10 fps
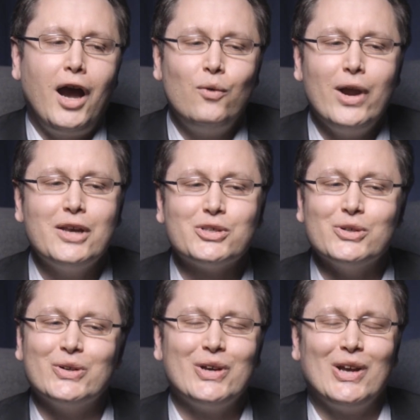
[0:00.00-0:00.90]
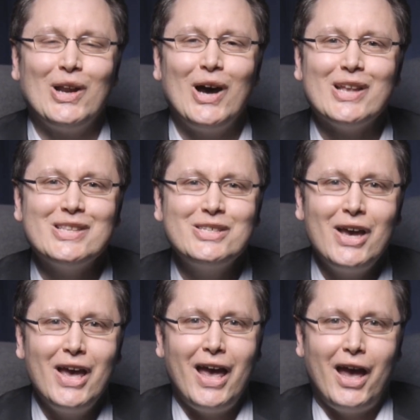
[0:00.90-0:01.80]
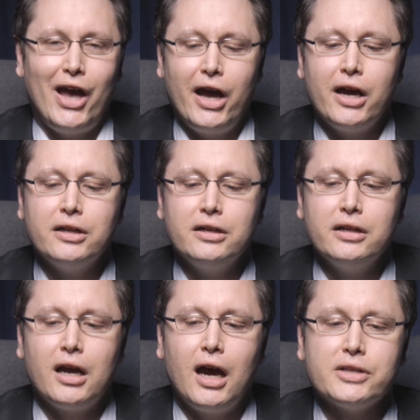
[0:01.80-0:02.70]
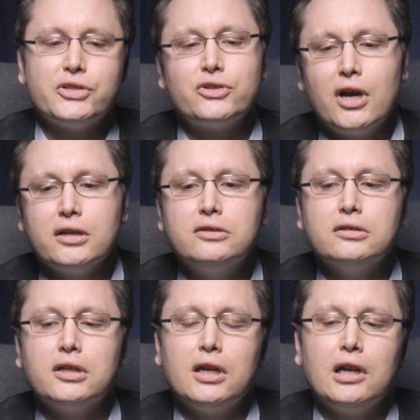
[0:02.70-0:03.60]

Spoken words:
I wrestled a lot and I struggled a